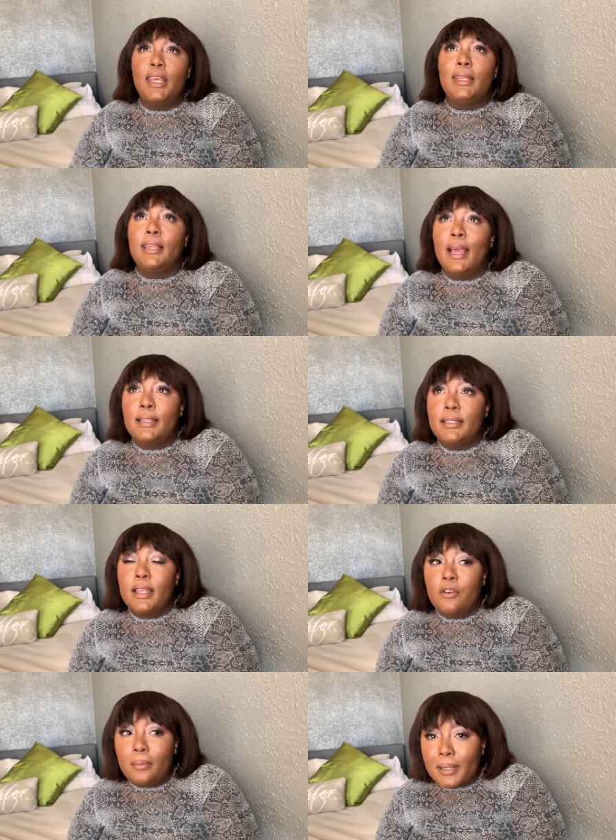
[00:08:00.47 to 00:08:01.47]
a nice
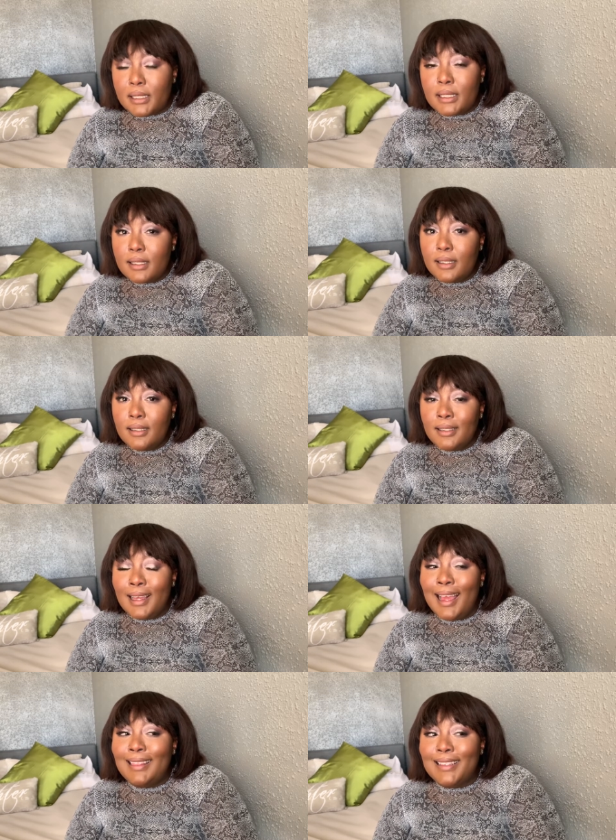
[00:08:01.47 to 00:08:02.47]
therapist
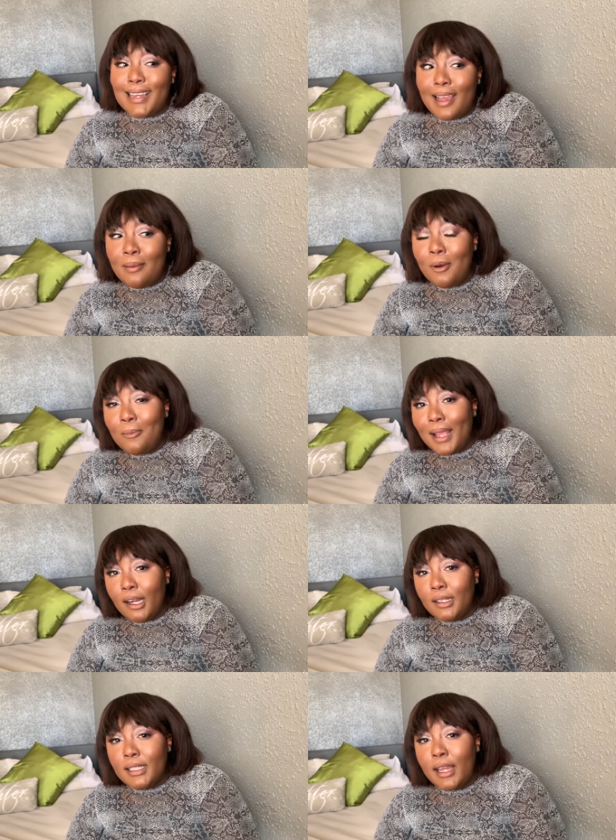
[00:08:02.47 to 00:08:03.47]
at the time oh my
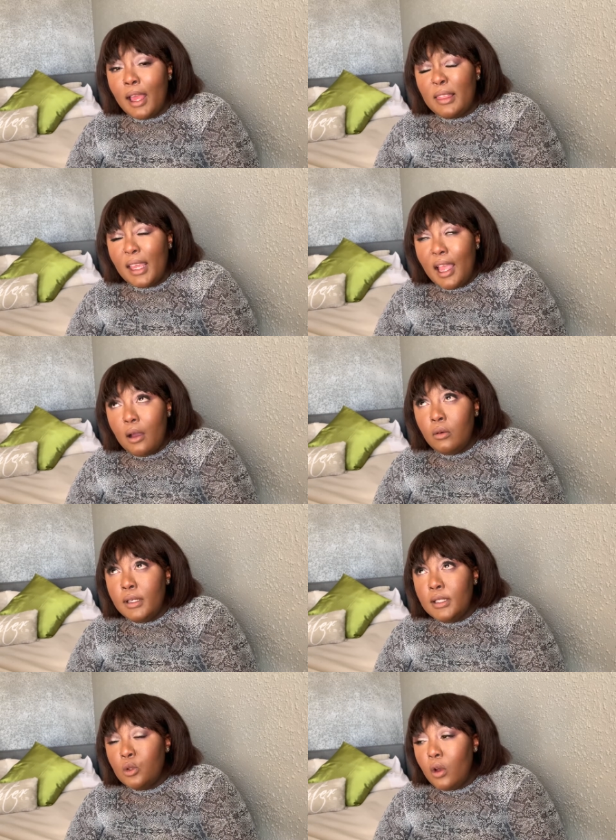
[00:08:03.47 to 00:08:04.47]
gosh and i think i only
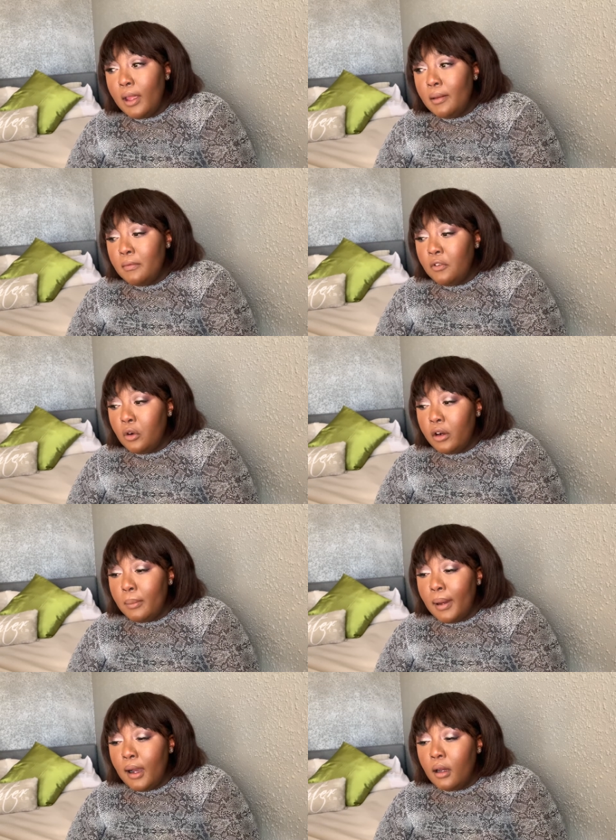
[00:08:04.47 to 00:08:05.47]
saw him for
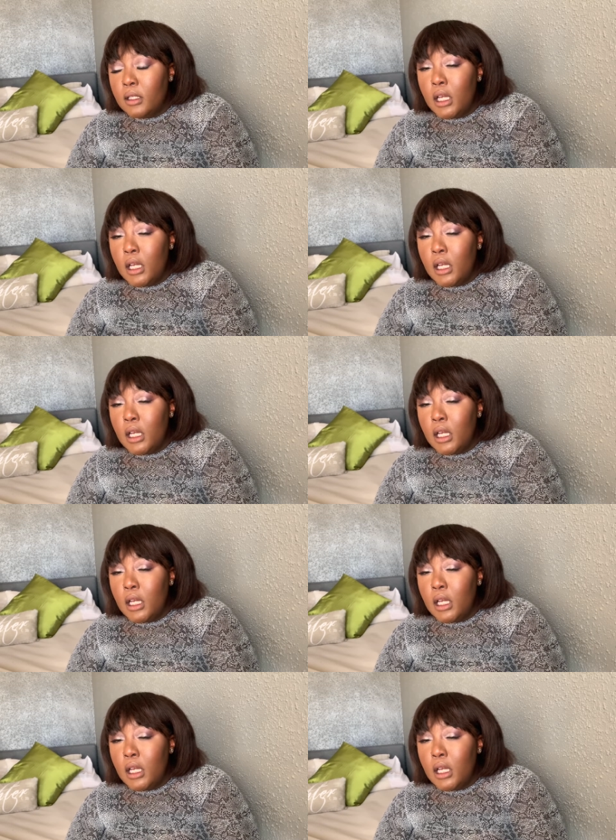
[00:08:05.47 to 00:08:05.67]
about